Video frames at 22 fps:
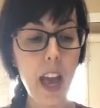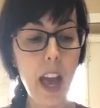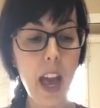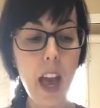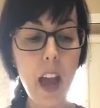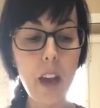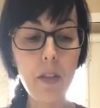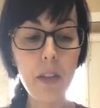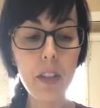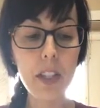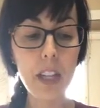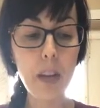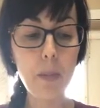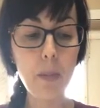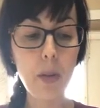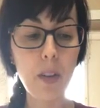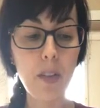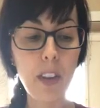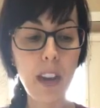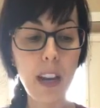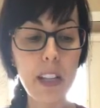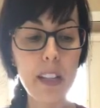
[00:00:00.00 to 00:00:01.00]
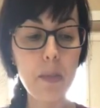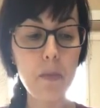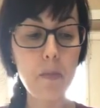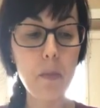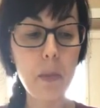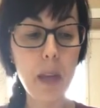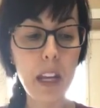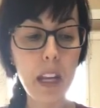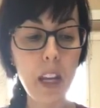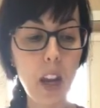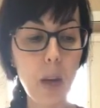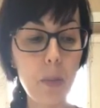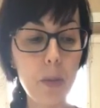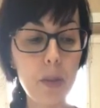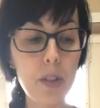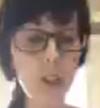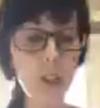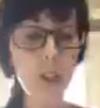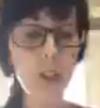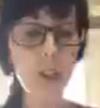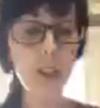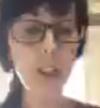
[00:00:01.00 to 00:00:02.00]
Every day provides many
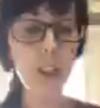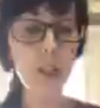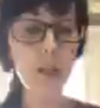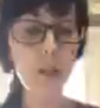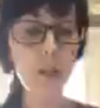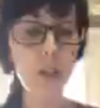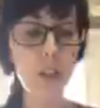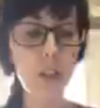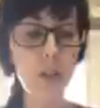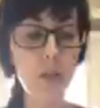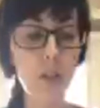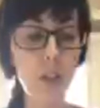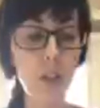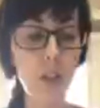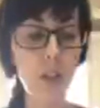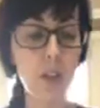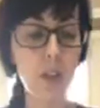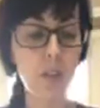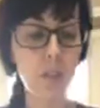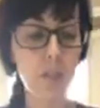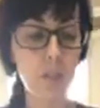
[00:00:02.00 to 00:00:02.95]
opportunities for you to